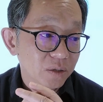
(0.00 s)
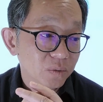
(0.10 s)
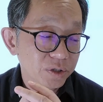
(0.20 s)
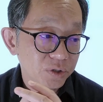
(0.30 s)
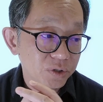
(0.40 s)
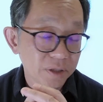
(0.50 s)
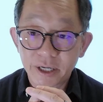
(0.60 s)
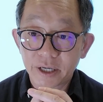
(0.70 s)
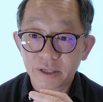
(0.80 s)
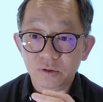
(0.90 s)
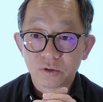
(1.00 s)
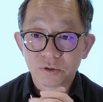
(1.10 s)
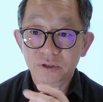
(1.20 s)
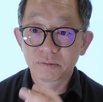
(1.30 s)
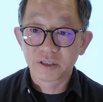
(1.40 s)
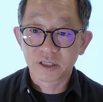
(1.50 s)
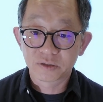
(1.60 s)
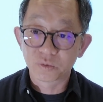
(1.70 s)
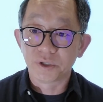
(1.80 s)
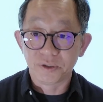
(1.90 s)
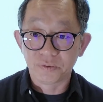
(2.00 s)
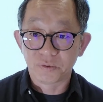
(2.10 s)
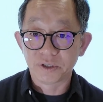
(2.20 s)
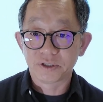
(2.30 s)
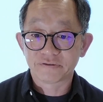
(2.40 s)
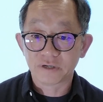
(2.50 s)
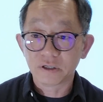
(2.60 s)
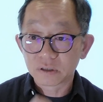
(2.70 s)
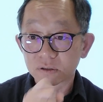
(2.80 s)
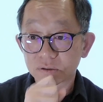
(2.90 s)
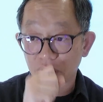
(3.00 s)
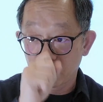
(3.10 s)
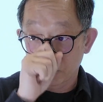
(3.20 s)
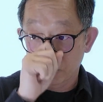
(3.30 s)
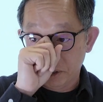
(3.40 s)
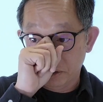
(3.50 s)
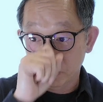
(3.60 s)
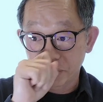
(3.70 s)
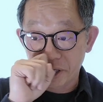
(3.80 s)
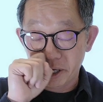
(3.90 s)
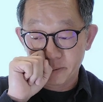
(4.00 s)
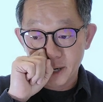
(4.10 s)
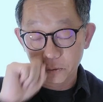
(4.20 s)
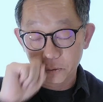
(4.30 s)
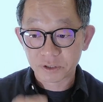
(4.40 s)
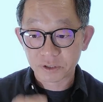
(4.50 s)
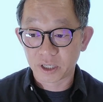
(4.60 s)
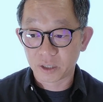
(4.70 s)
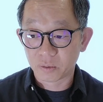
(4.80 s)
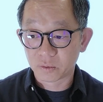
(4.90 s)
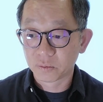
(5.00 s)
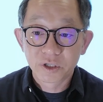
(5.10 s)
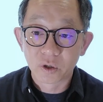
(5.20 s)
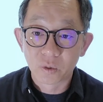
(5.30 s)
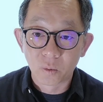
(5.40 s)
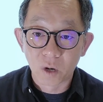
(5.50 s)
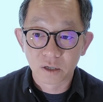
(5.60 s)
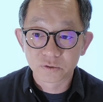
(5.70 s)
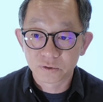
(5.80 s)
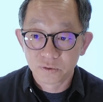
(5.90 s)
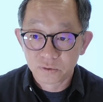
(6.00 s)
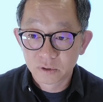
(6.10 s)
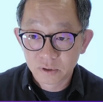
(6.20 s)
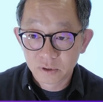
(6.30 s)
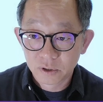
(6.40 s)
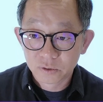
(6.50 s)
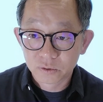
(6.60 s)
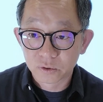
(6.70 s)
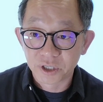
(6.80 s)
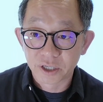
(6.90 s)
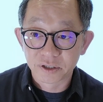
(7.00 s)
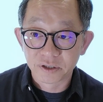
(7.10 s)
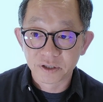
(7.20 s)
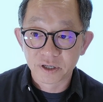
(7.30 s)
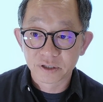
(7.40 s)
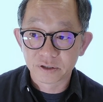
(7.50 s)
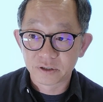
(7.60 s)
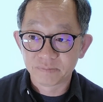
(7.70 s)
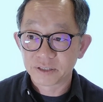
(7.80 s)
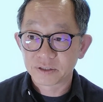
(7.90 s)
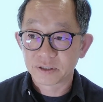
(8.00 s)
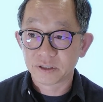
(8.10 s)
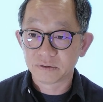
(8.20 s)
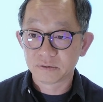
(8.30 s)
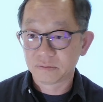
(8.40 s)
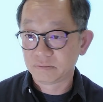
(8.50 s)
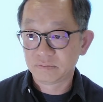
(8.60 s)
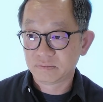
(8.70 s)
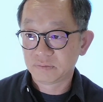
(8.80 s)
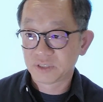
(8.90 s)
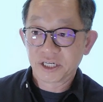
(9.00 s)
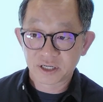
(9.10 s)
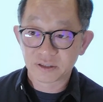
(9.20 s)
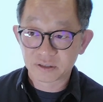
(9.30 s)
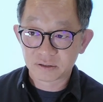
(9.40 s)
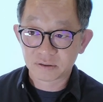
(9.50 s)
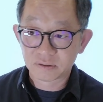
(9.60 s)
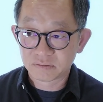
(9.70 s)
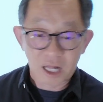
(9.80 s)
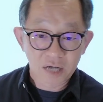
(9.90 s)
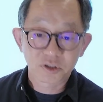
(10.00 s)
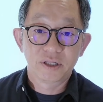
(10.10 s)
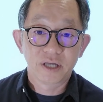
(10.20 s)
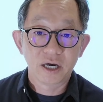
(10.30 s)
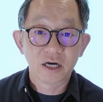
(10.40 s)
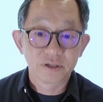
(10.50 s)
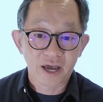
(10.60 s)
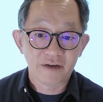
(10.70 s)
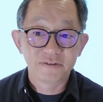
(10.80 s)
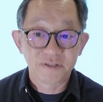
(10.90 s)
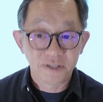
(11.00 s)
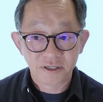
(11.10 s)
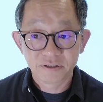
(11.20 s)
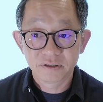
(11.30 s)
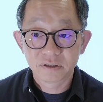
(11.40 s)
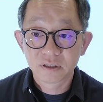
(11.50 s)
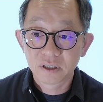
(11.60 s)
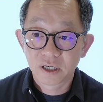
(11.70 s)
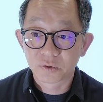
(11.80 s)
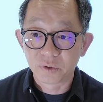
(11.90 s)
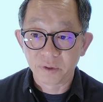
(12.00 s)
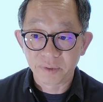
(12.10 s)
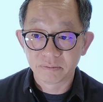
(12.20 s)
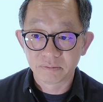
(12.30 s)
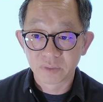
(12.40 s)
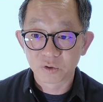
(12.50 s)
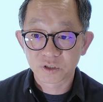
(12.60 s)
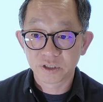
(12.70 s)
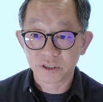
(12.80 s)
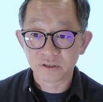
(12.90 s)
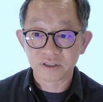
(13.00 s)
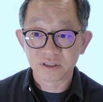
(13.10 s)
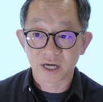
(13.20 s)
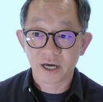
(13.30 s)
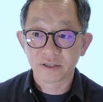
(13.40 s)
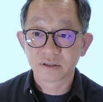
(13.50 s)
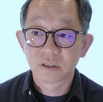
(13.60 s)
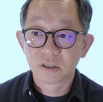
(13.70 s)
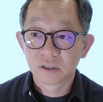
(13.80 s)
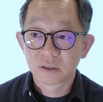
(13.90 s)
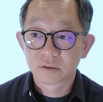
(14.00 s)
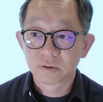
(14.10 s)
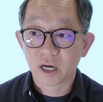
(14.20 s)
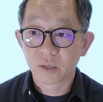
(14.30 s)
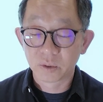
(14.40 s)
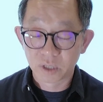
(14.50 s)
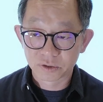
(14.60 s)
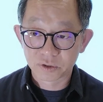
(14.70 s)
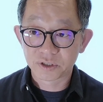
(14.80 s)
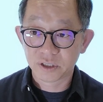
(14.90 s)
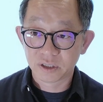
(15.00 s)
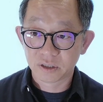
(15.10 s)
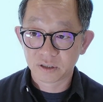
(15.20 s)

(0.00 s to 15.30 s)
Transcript: took the pain to do something that's really, really different, right? We came out, we say we don't want to do yet another basic things that blockchain that other have done has already been mostly designed, right? We want to see,